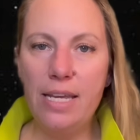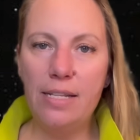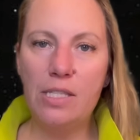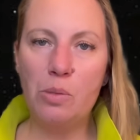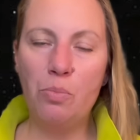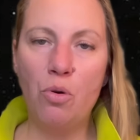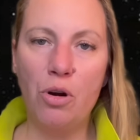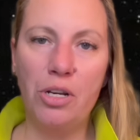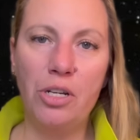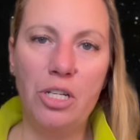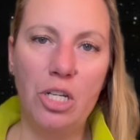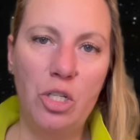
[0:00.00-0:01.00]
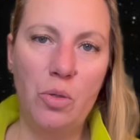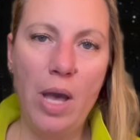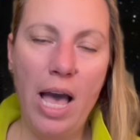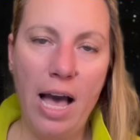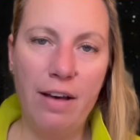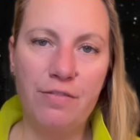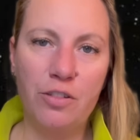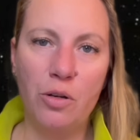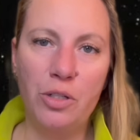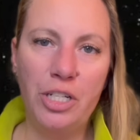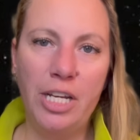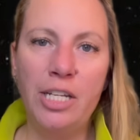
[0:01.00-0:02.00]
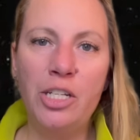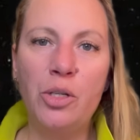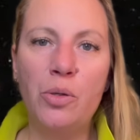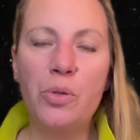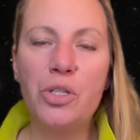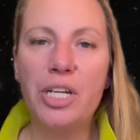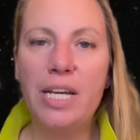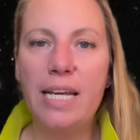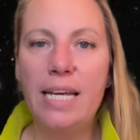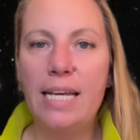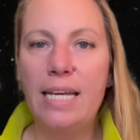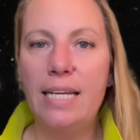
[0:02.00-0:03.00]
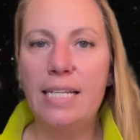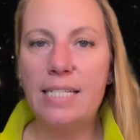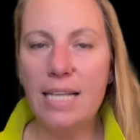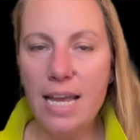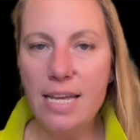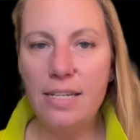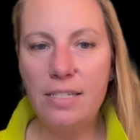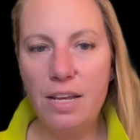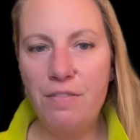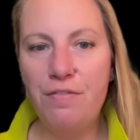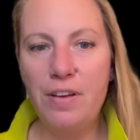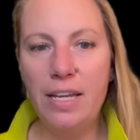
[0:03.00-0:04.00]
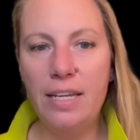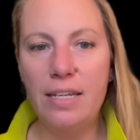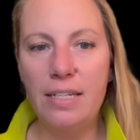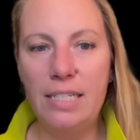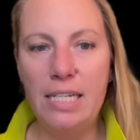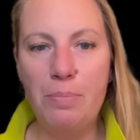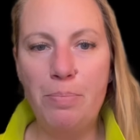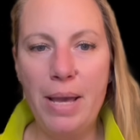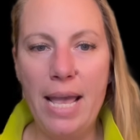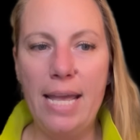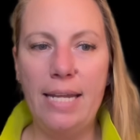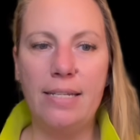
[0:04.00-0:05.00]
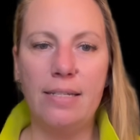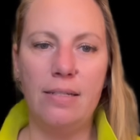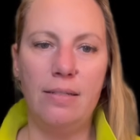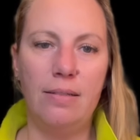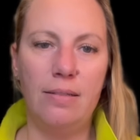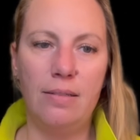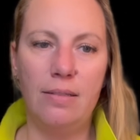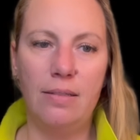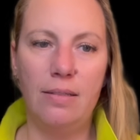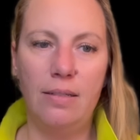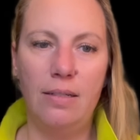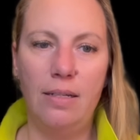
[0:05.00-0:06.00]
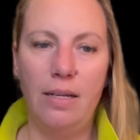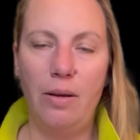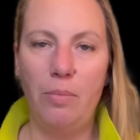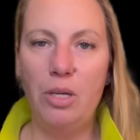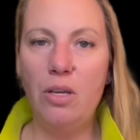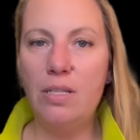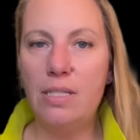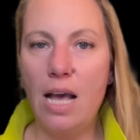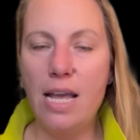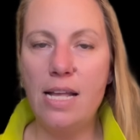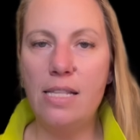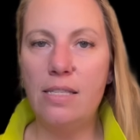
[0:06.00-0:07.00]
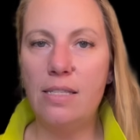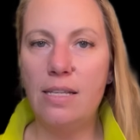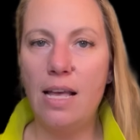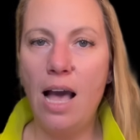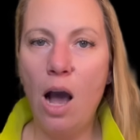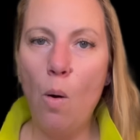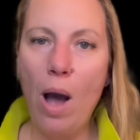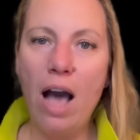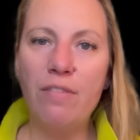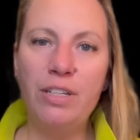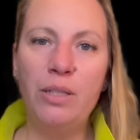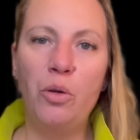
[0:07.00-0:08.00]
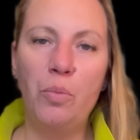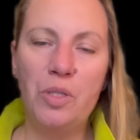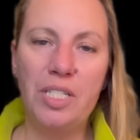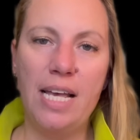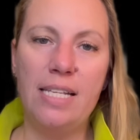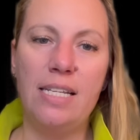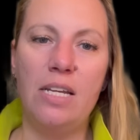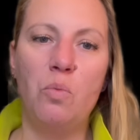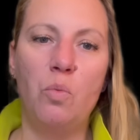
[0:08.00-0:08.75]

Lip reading: it's important to have continued scientific debate, because science, how Avi Loeb says it,